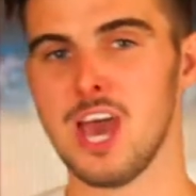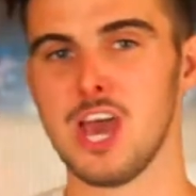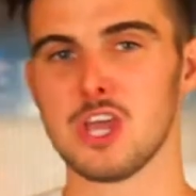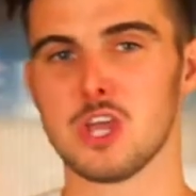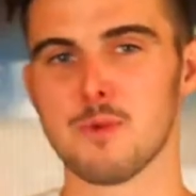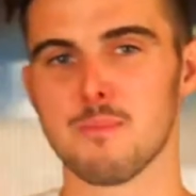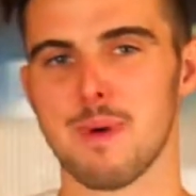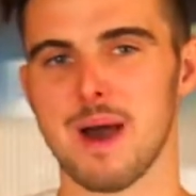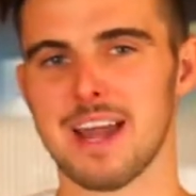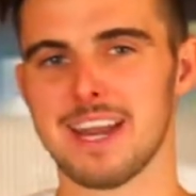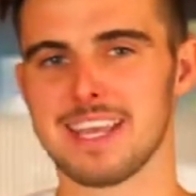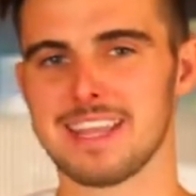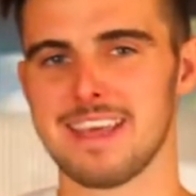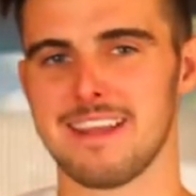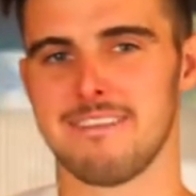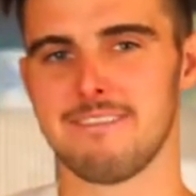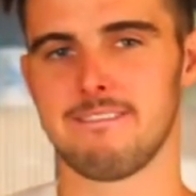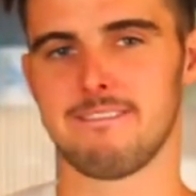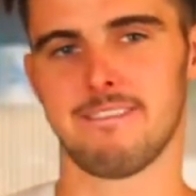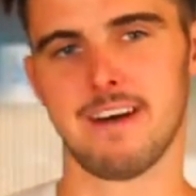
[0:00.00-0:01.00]
your body
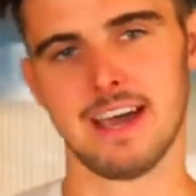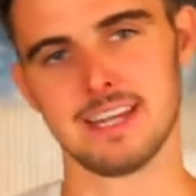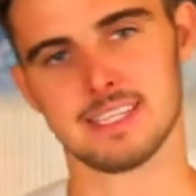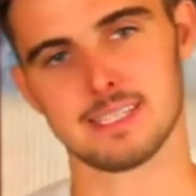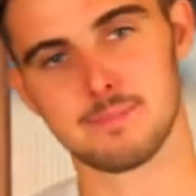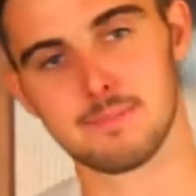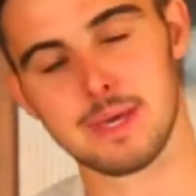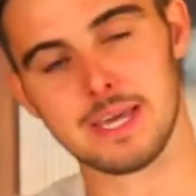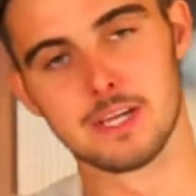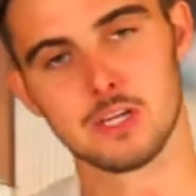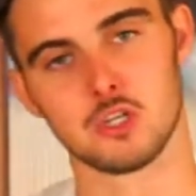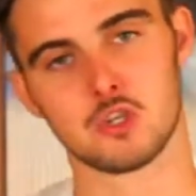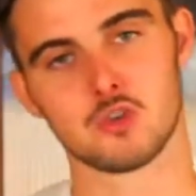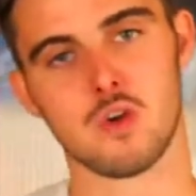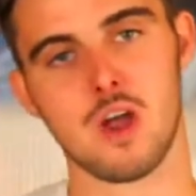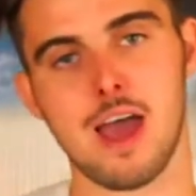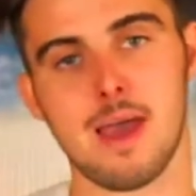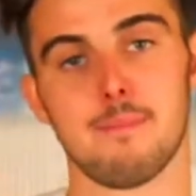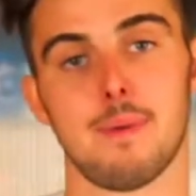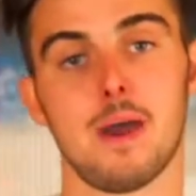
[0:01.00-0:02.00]
then fights being
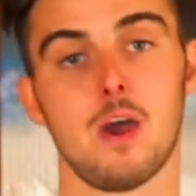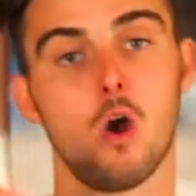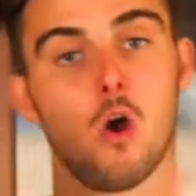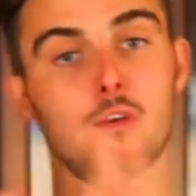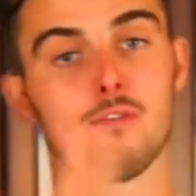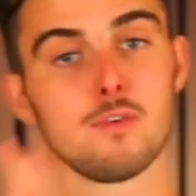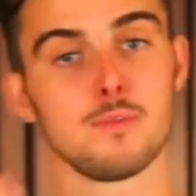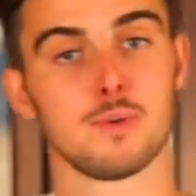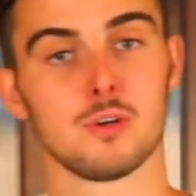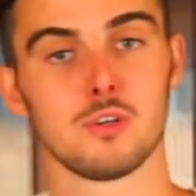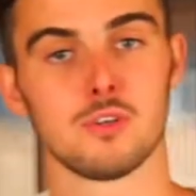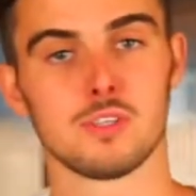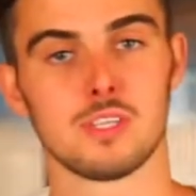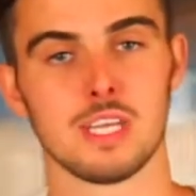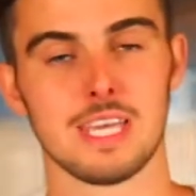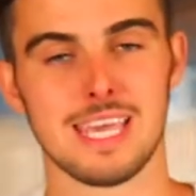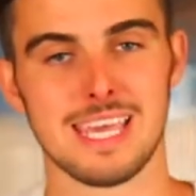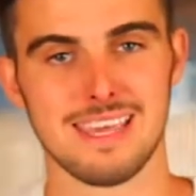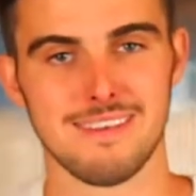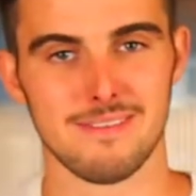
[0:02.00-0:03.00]
dry by
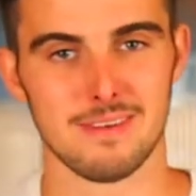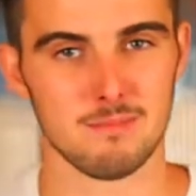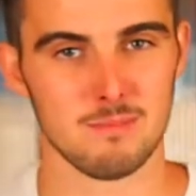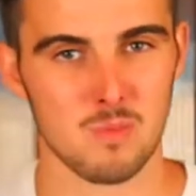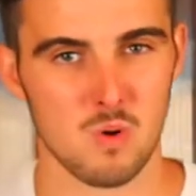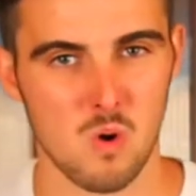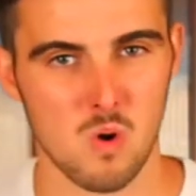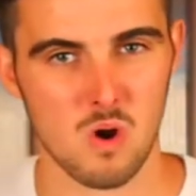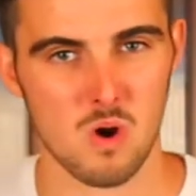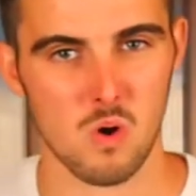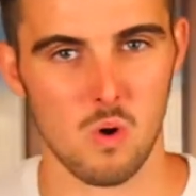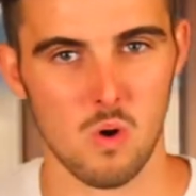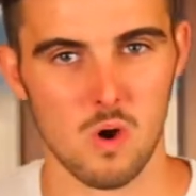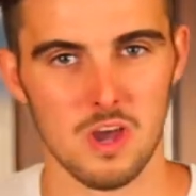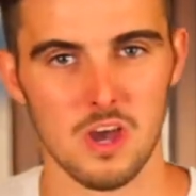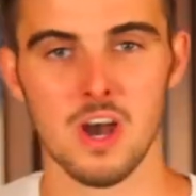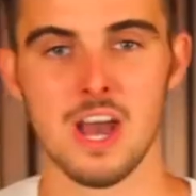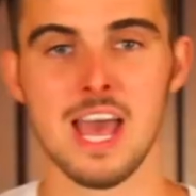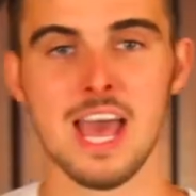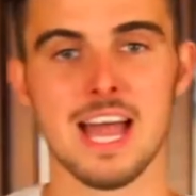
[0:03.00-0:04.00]
overproducing even more
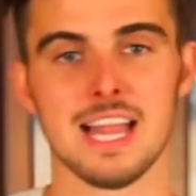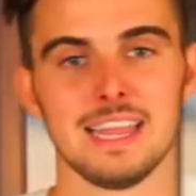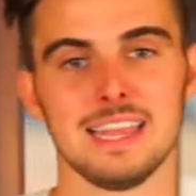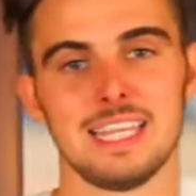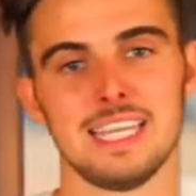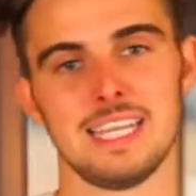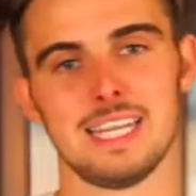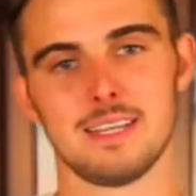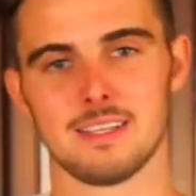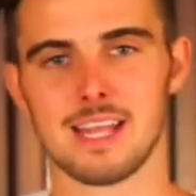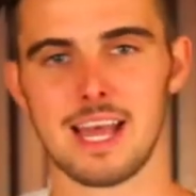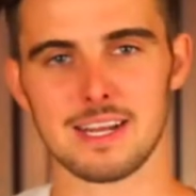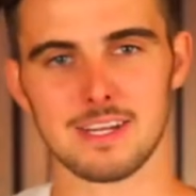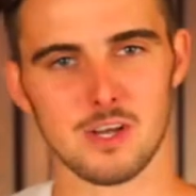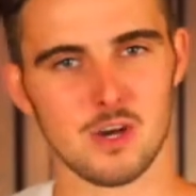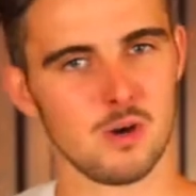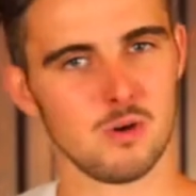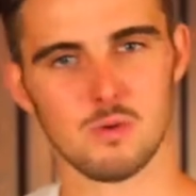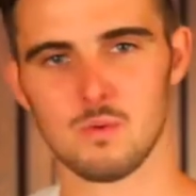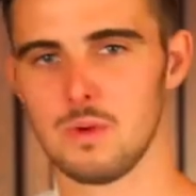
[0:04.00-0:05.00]
oil, leading, I
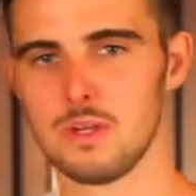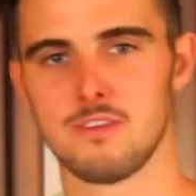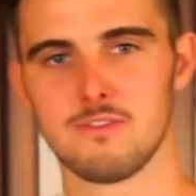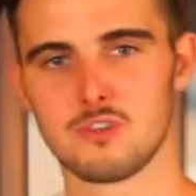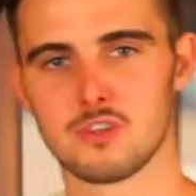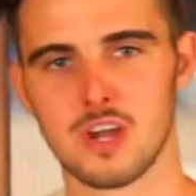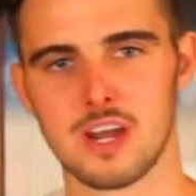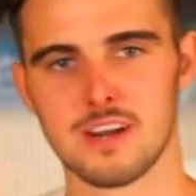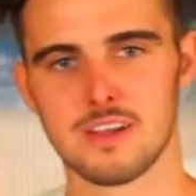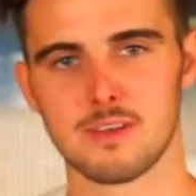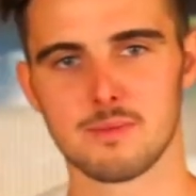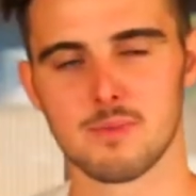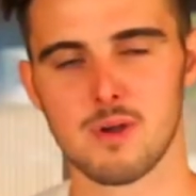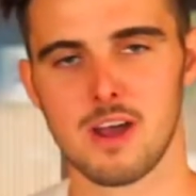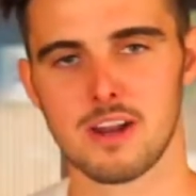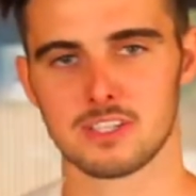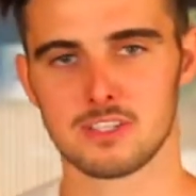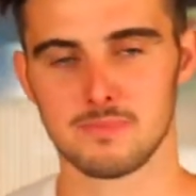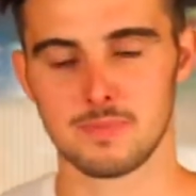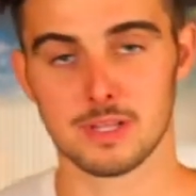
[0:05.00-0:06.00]
know when you've tried other
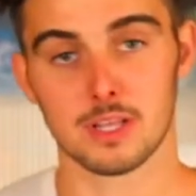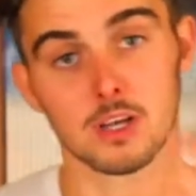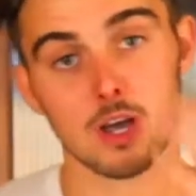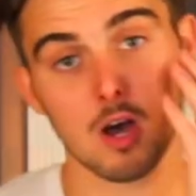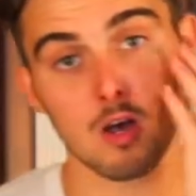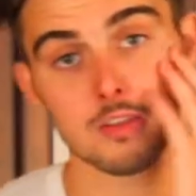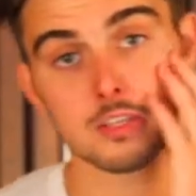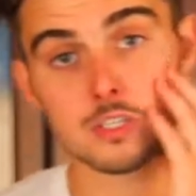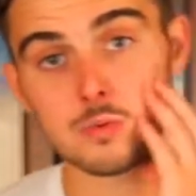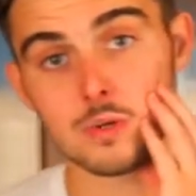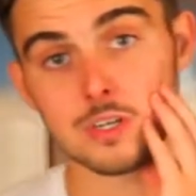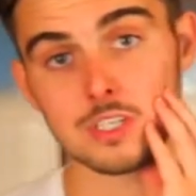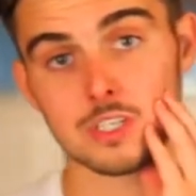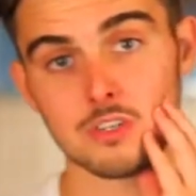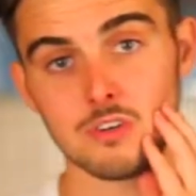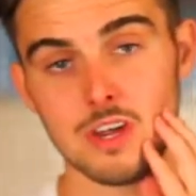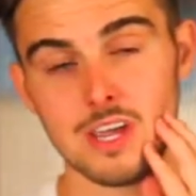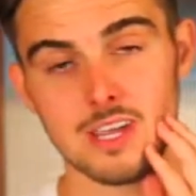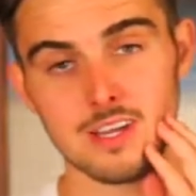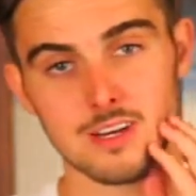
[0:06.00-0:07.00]
products, you've been like, oh, this works
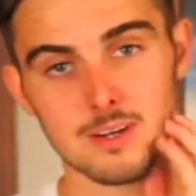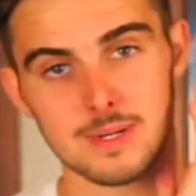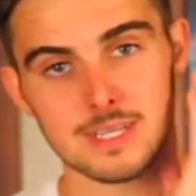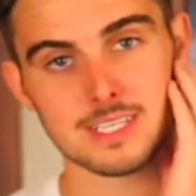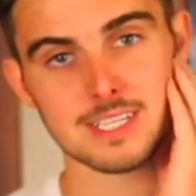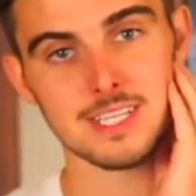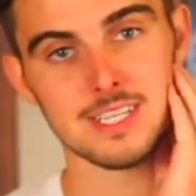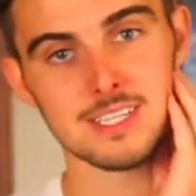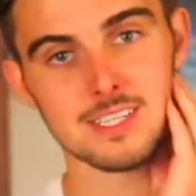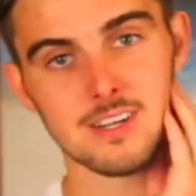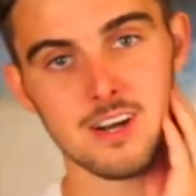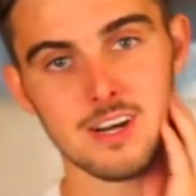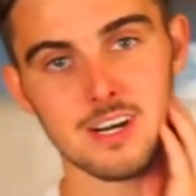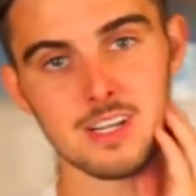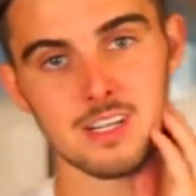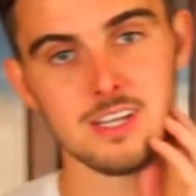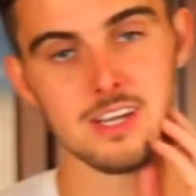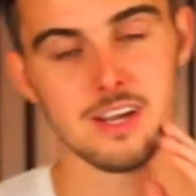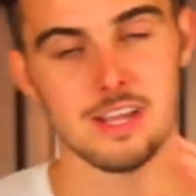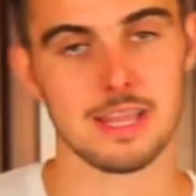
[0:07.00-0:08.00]
great, you know, my skin's starting to
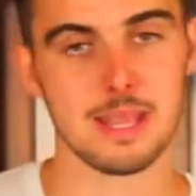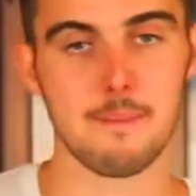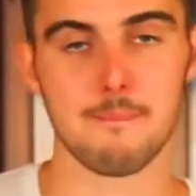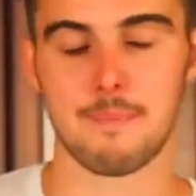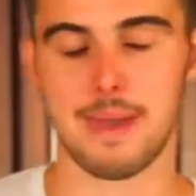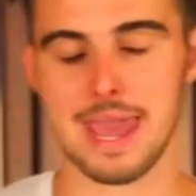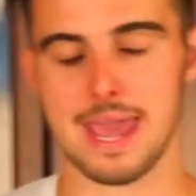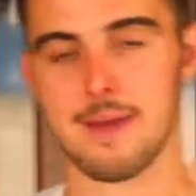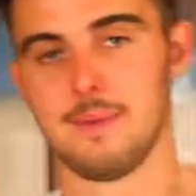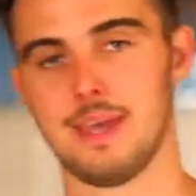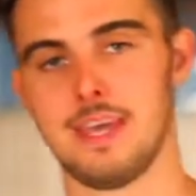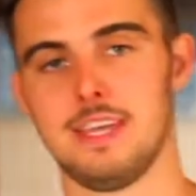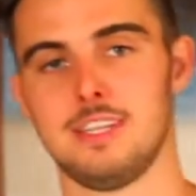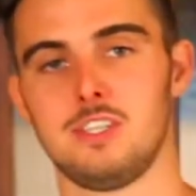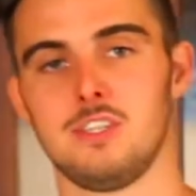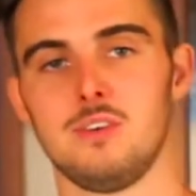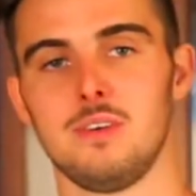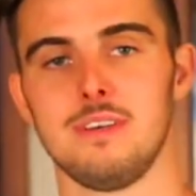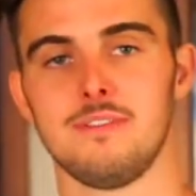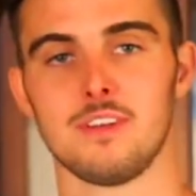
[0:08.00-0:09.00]
clear, and then bam, it hits
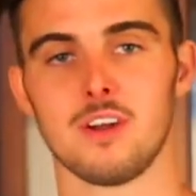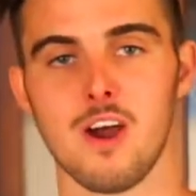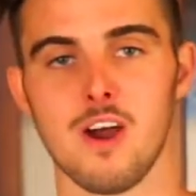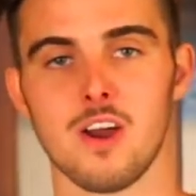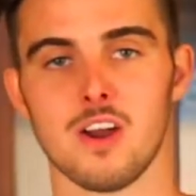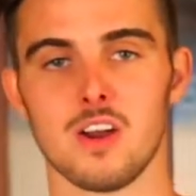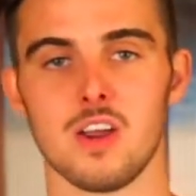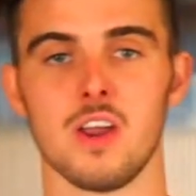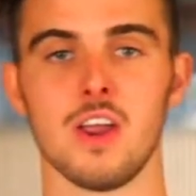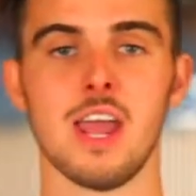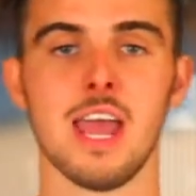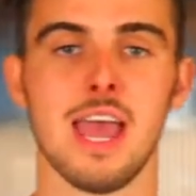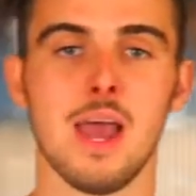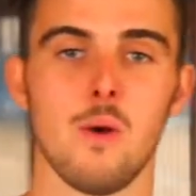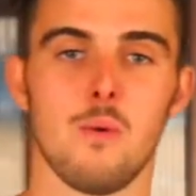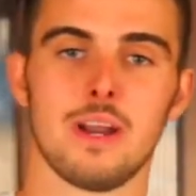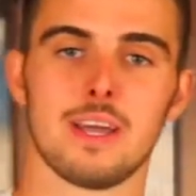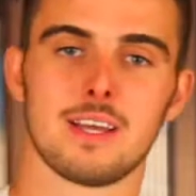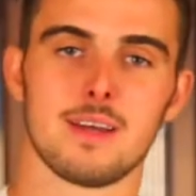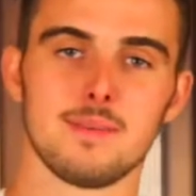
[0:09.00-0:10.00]
you even harder
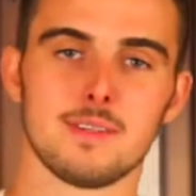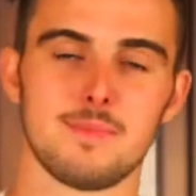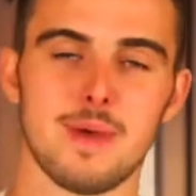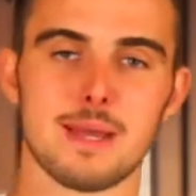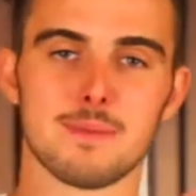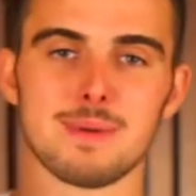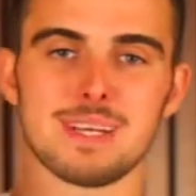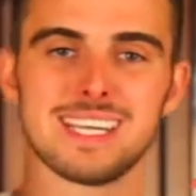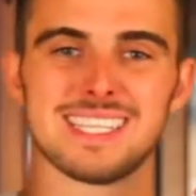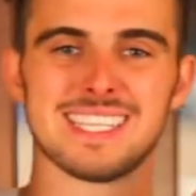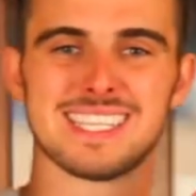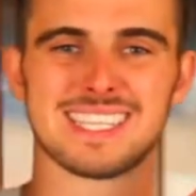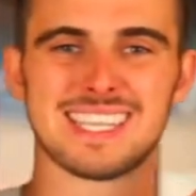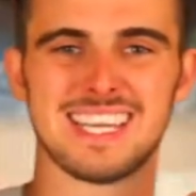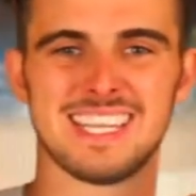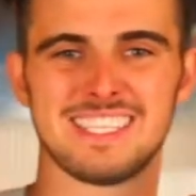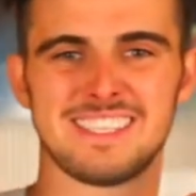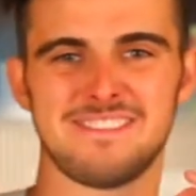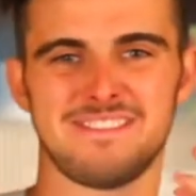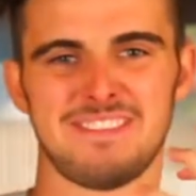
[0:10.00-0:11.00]
when it comes back because the
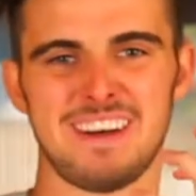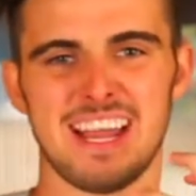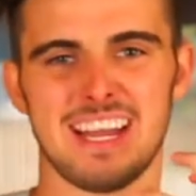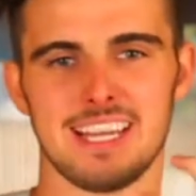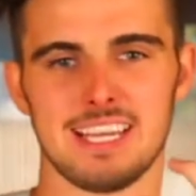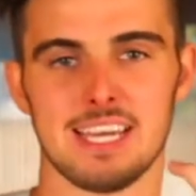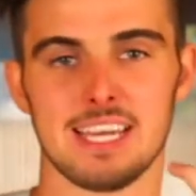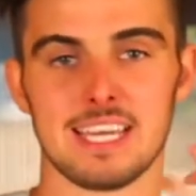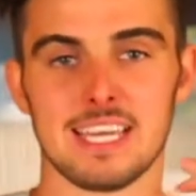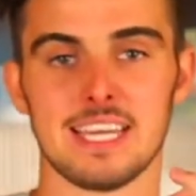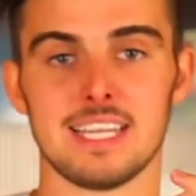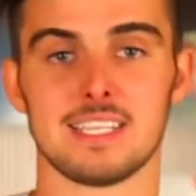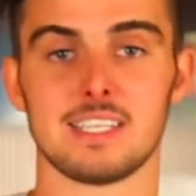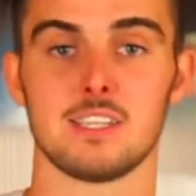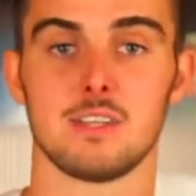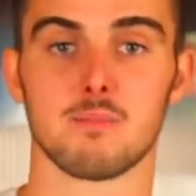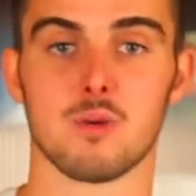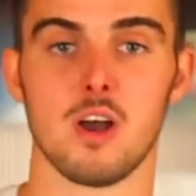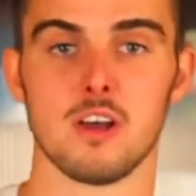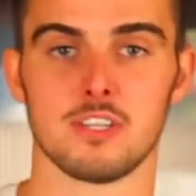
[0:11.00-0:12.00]
skin's fighting against
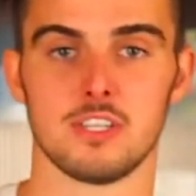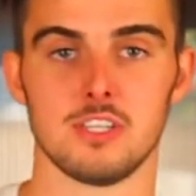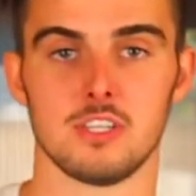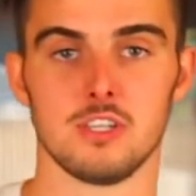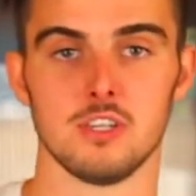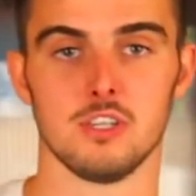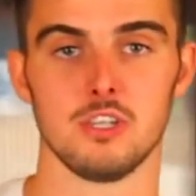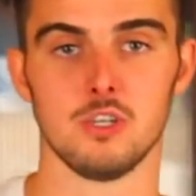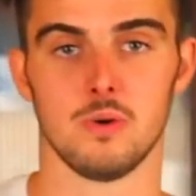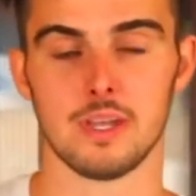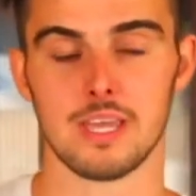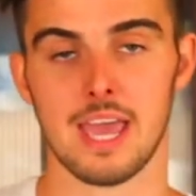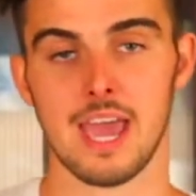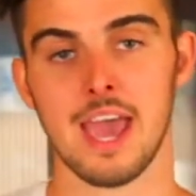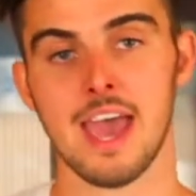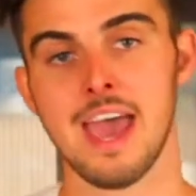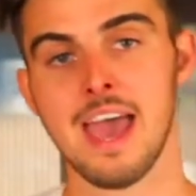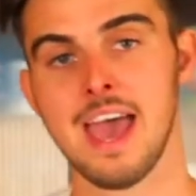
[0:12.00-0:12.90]
the process you're doing it.